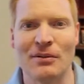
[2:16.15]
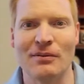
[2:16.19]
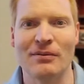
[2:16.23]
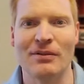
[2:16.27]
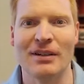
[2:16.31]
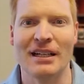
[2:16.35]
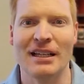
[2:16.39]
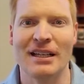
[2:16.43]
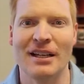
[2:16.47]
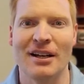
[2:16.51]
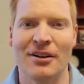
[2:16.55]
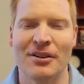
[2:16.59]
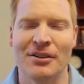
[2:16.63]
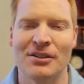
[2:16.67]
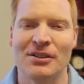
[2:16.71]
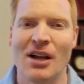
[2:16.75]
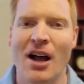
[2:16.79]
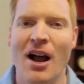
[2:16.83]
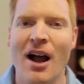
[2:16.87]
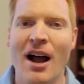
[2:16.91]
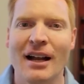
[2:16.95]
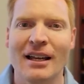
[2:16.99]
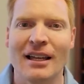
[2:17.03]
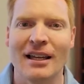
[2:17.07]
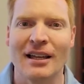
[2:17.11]
video
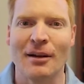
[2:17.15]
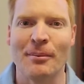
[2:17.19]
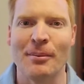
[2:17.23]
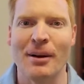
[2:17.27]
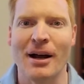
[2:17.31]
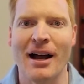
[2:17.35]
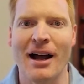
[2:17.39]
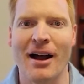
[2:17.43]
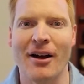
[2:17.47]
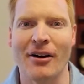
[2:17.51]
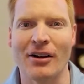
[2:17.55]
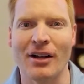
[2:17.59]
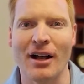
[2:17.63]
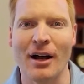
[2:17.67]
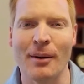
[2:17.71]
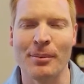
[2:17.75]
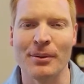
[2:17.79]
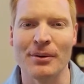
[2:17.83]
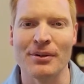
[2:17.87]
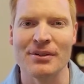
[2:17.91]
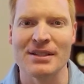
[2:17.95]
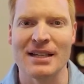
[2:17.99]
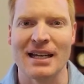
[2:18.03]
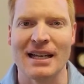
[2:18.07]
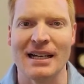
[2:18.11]
talking about how
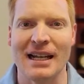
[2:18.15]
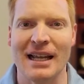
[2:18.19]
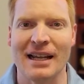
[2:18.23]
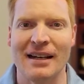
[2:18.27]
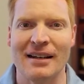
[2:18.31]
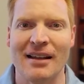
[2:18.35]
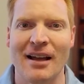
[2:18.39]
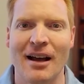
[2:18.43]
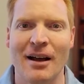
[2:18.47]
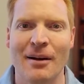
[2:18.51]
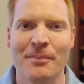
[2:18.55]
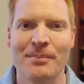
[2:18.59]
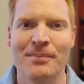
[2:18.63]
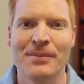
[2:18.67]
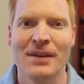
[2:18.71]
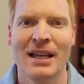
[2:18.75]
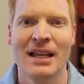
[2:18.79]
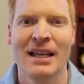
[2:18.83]
couples can end up